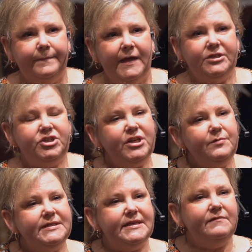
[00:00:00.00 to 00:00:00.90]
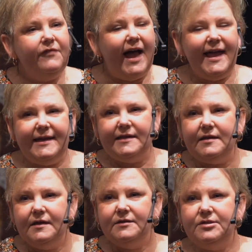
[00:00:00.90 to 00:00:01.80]
And she was invited
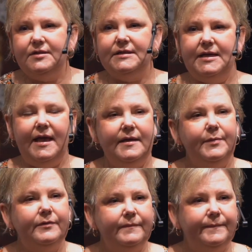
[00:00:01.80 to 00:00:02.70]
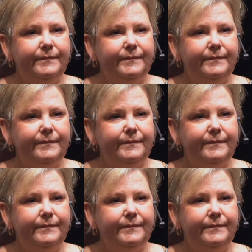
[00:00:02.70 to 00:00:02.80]
to the table.